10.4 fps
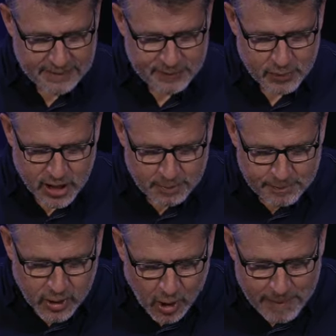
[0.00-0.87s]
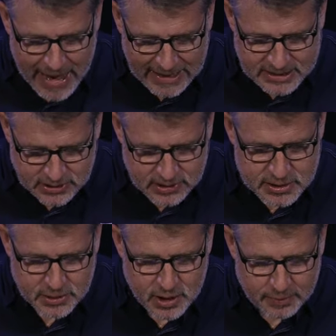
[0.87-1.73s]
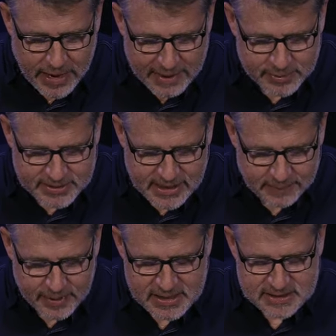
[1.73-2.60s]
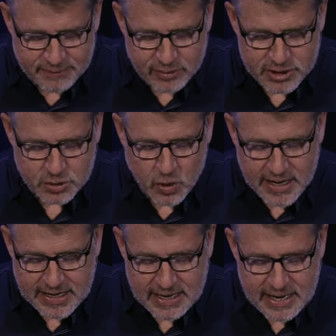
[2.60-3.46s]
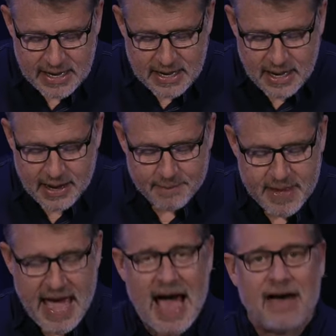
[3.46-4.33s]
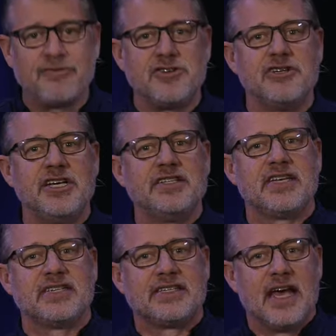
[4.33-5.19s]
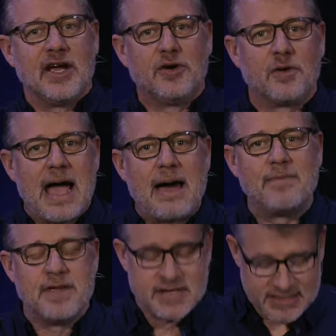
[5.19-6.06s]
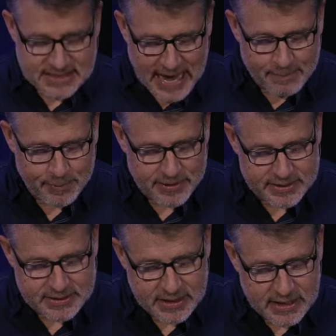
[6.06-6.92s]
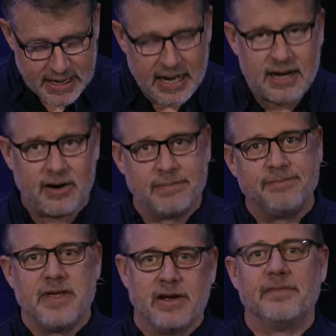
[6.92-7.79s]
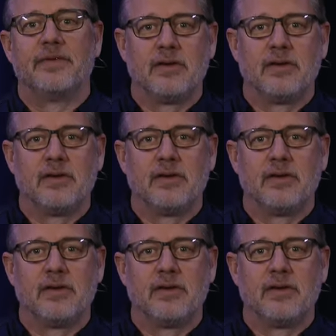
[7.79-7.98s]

If you want to go back to, to your Bibles there, but it's in verse 20. Um, after Jesus grabbed the disciples, uh, or, you know,